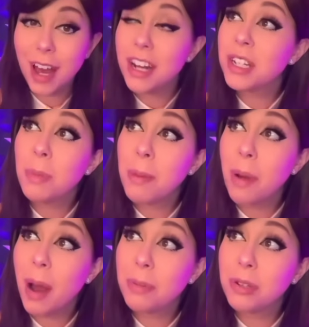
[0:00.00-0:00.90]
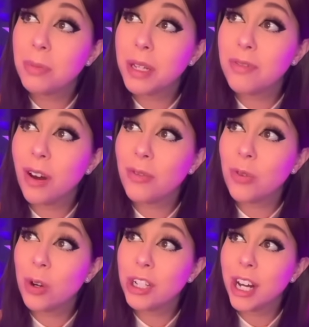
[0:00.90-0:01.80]
And despite popular belief on
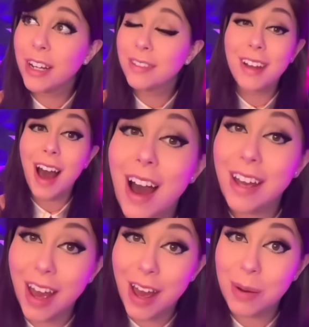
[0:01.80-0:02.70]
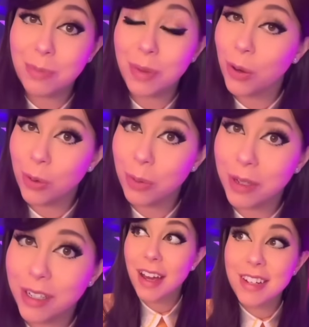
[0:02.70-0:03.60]
four chan, I am a
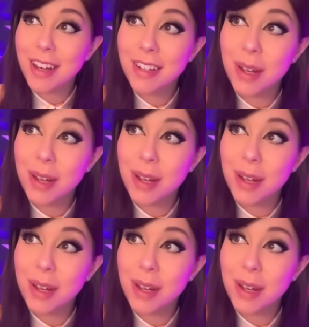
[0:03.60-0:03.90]
woman. And as I